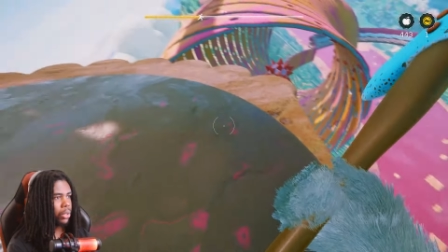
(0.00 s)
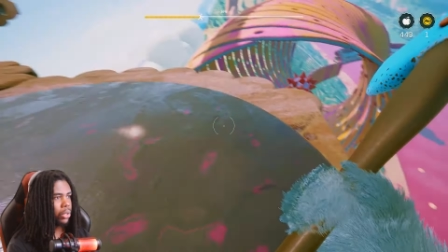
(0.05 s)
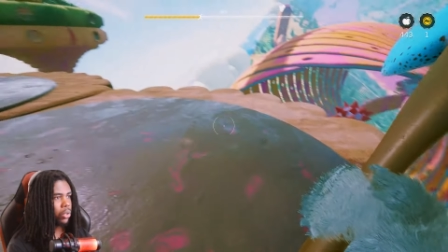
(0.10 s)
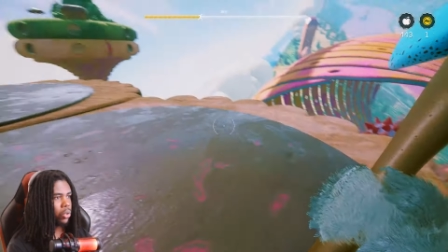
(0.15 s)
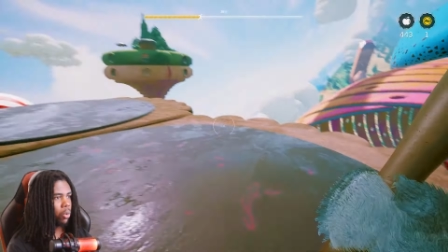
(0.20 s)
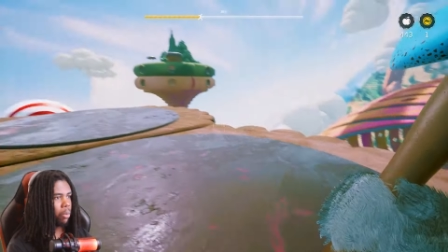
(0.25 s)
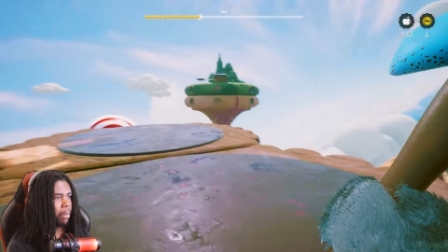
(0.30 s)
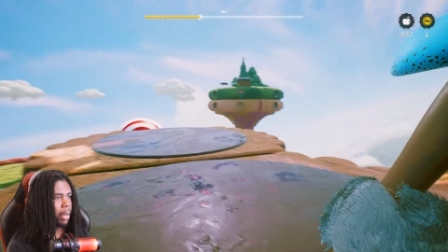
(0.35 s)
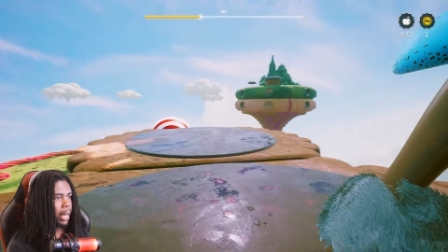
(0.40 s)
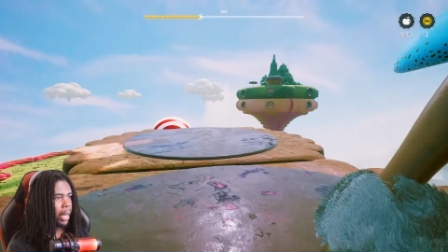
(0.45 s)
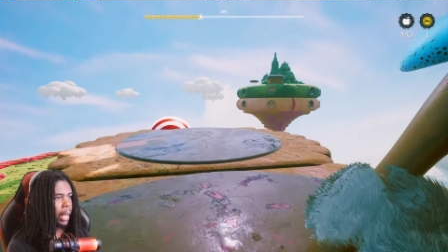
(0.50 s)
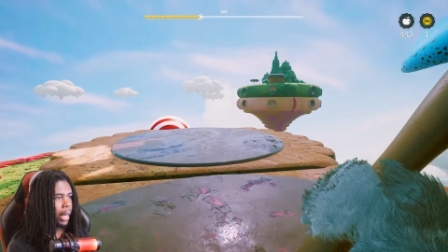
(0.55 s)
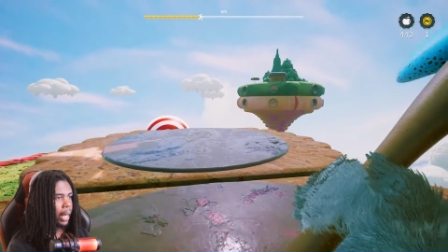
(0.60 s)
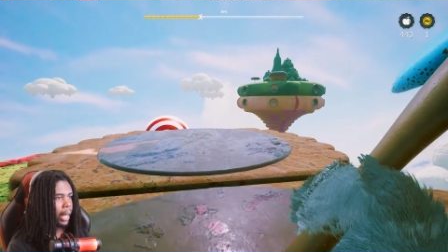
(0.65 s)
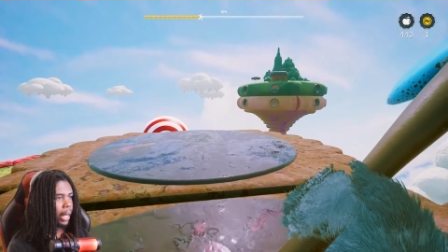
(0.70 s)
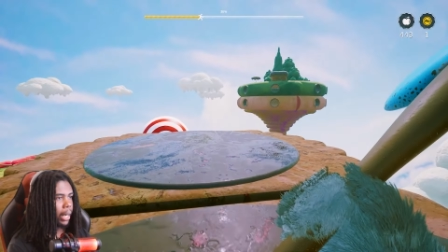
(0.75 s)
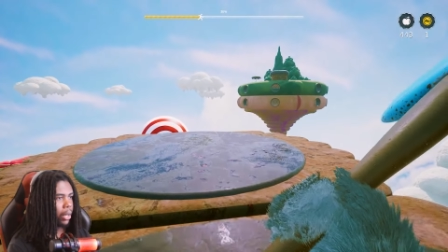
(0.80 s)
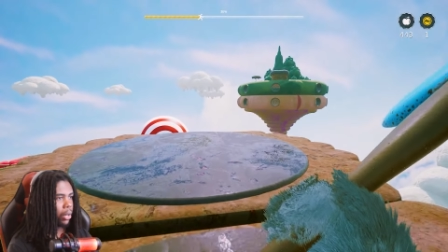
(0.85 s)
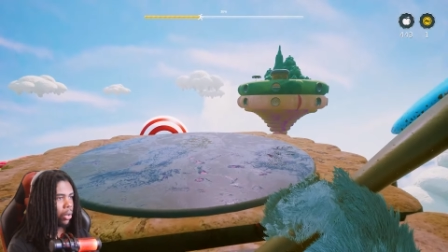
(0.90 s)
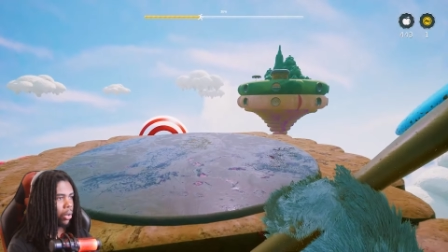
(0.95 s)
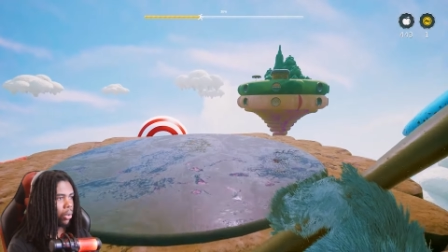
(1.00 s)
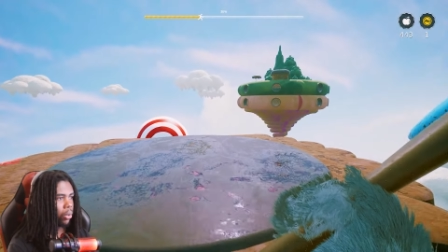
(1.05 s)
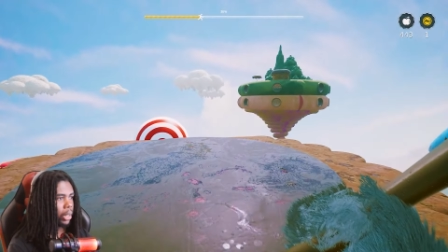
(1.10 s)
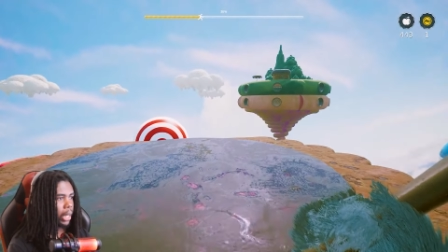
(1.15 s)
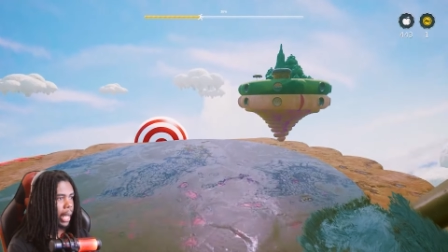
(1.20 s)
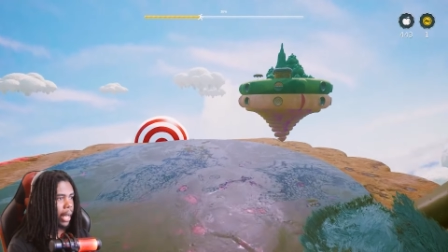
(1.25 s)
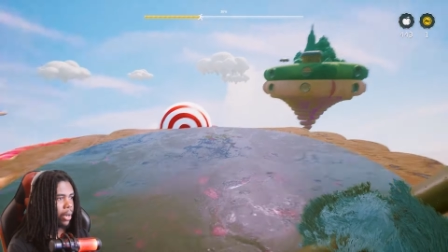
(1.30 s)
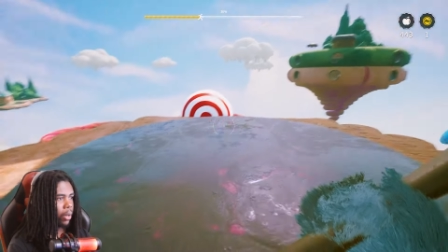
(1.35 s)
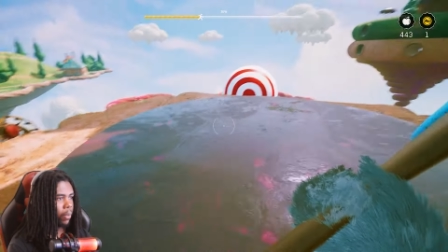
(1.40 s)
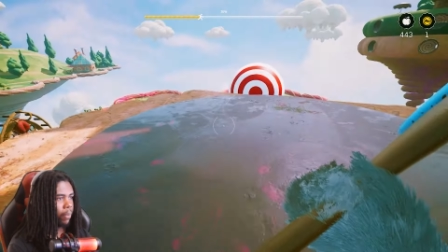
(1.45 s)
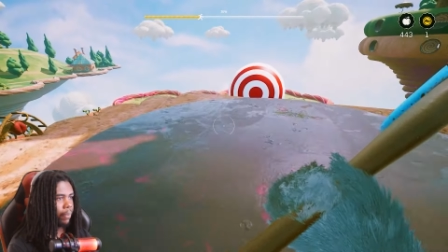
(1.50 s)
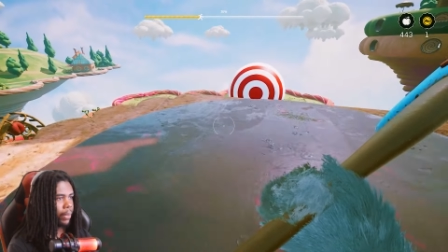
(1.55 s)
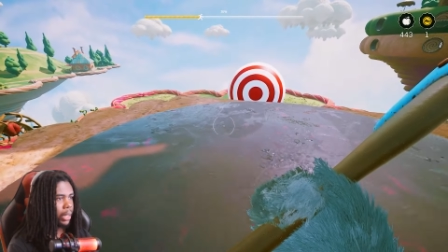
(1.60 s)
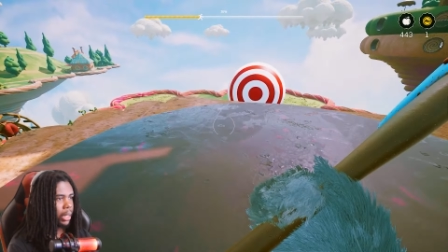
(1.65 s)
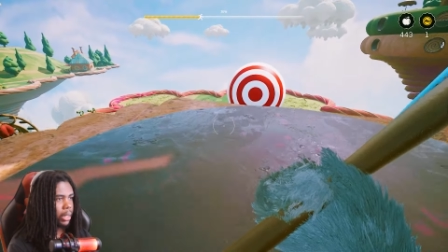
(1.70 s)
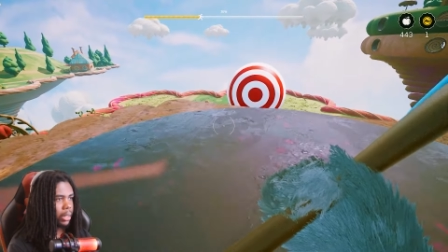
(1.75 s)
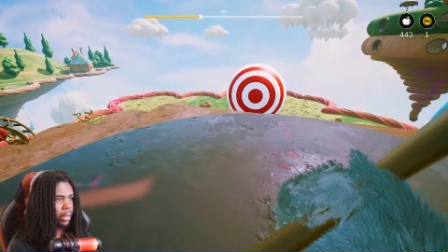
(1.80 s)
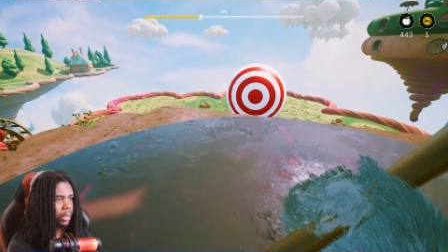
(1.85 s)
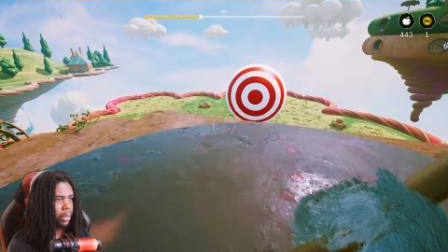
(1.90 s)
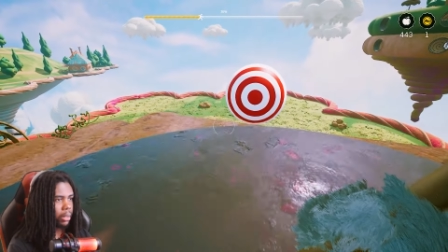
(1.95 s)
assuming I gotta go land on
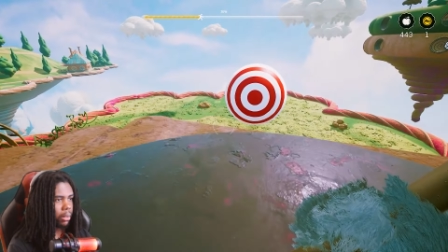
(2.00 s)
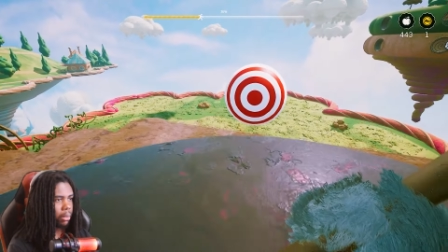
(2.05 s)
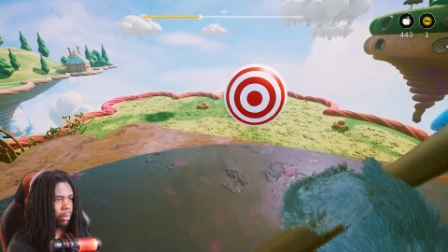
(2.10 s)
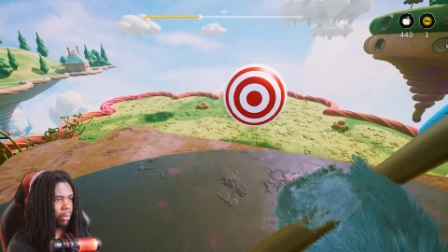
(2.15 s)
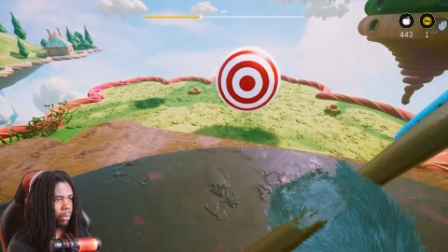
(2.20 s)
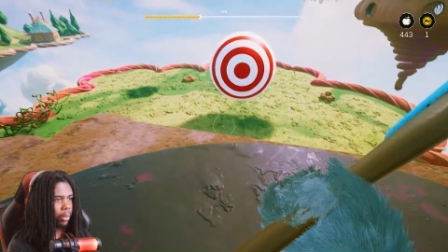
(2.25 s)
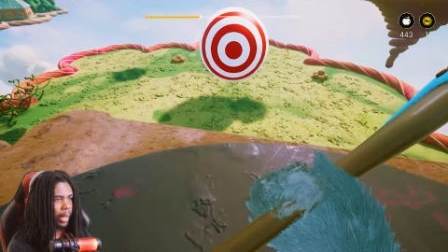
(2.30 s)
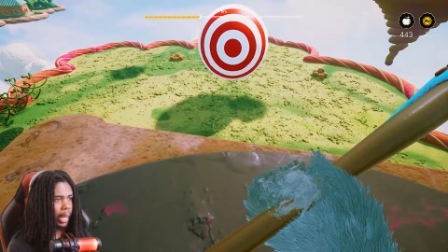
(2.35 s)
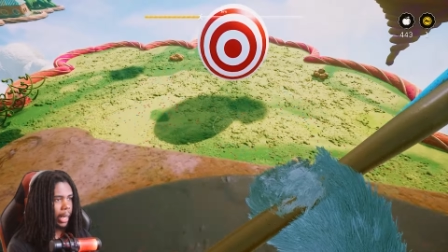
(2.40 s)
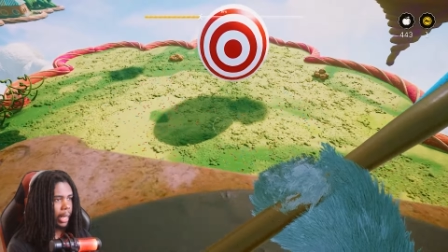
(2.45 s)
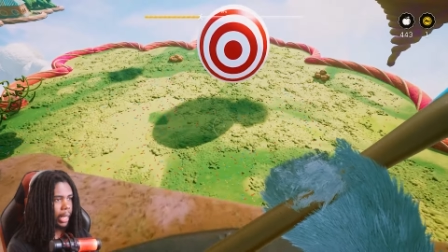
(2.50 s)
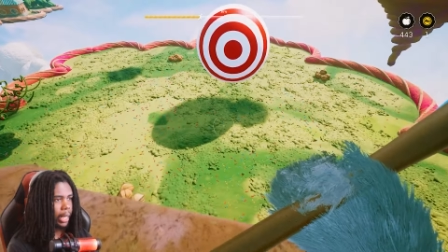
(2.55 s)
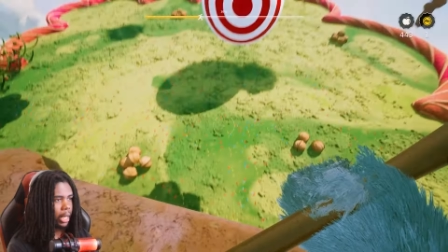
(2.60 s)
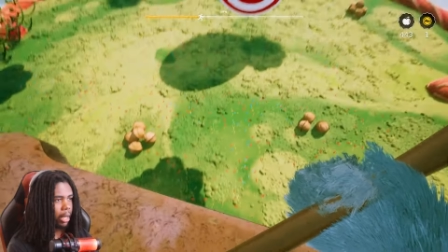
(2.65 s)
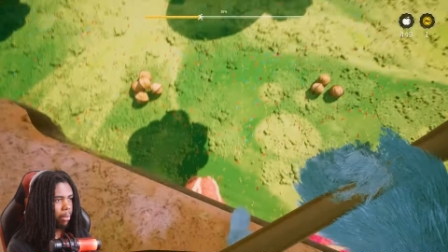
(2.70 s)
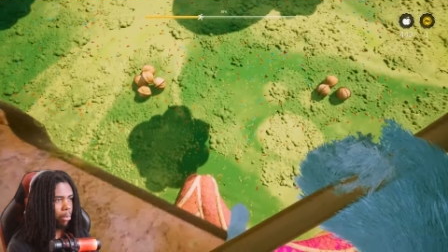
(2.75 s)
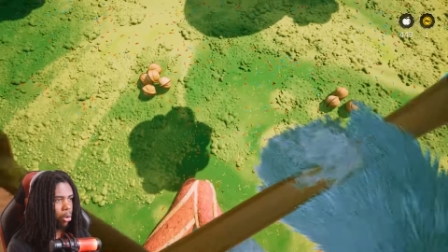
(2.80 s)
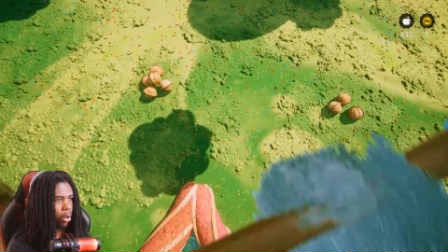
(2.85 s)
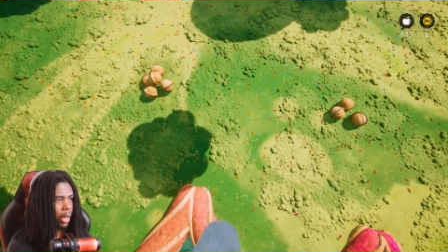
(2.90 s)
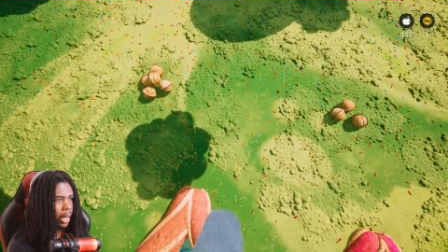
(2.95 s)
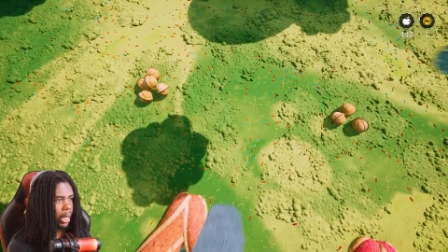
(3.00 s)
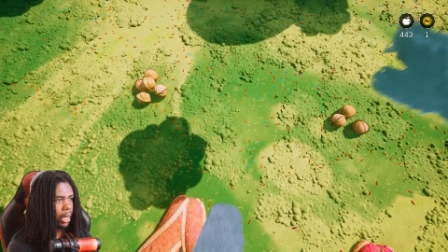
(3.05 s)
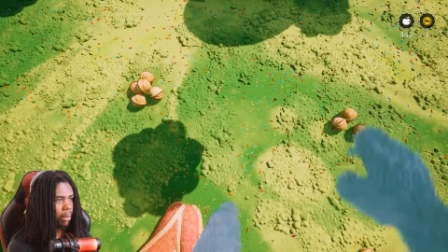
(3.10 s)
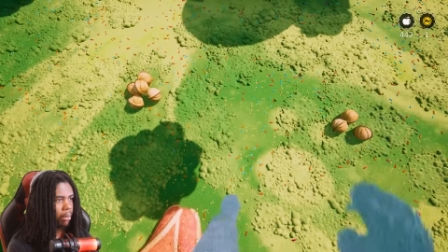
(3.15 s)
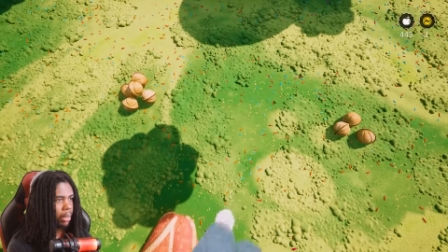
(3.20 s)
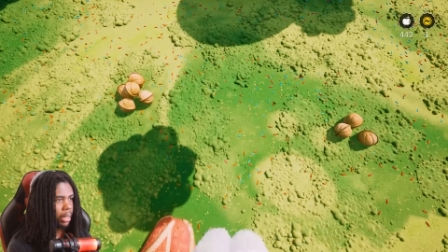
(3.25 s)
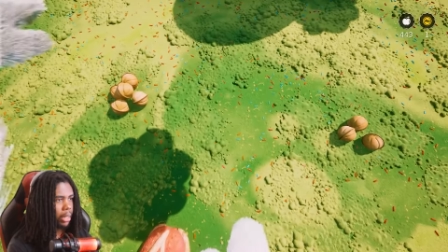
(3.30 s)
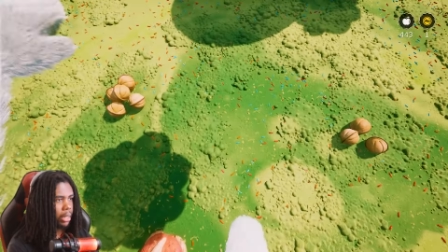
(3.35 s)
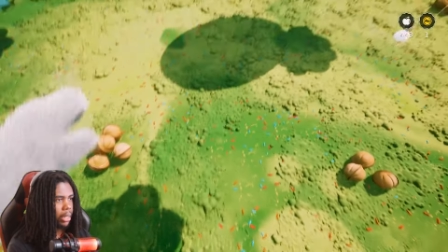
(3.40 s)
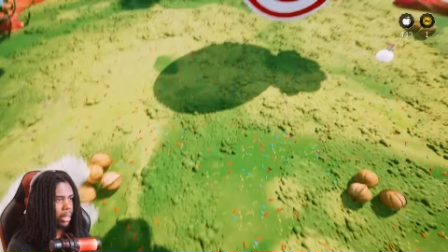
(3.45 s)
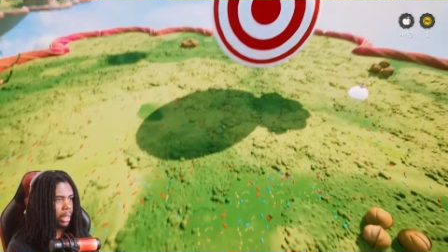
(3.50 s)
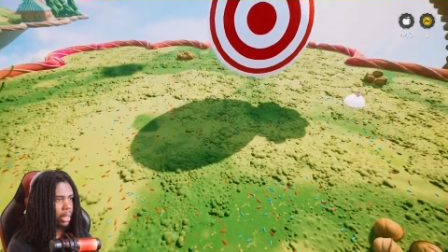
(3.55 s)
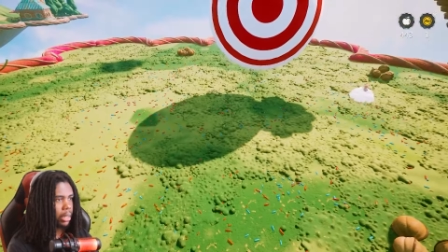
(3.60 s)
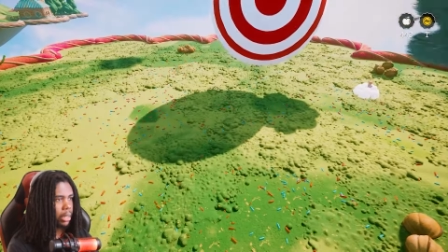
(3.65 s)
this. Gotta hit more enemies